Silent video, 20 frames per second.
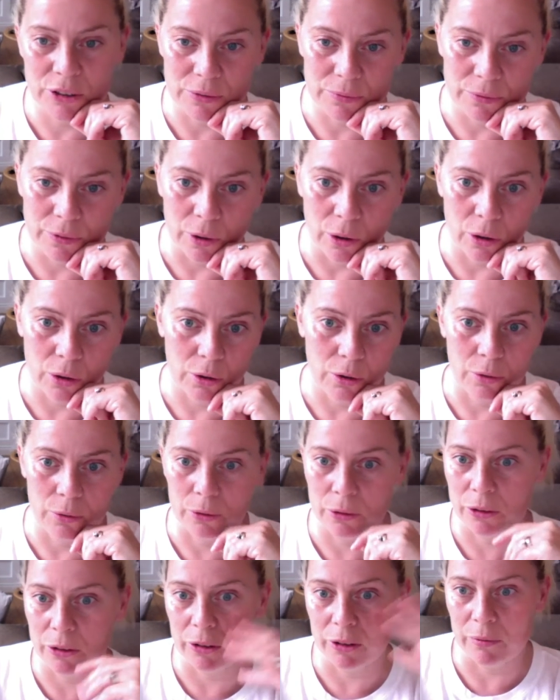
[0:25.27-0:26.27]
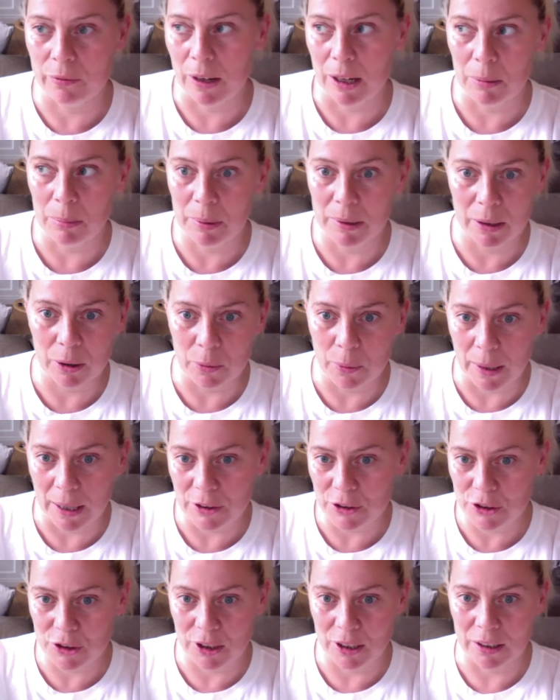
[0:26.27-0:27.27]
involves developing a
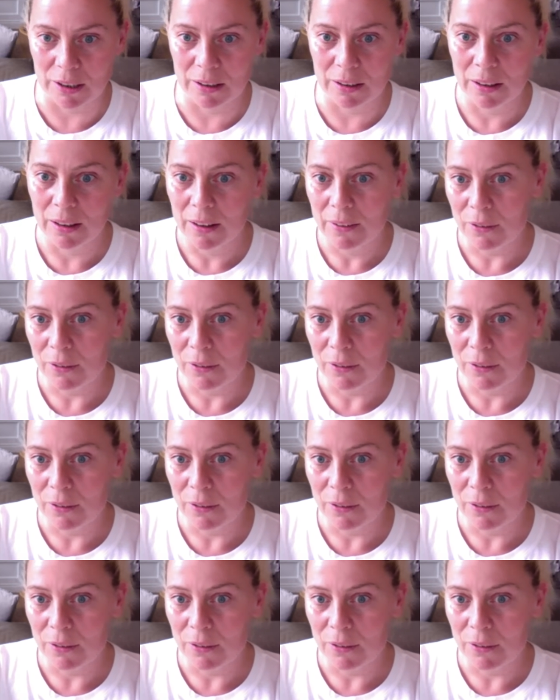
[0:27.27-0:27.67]
question.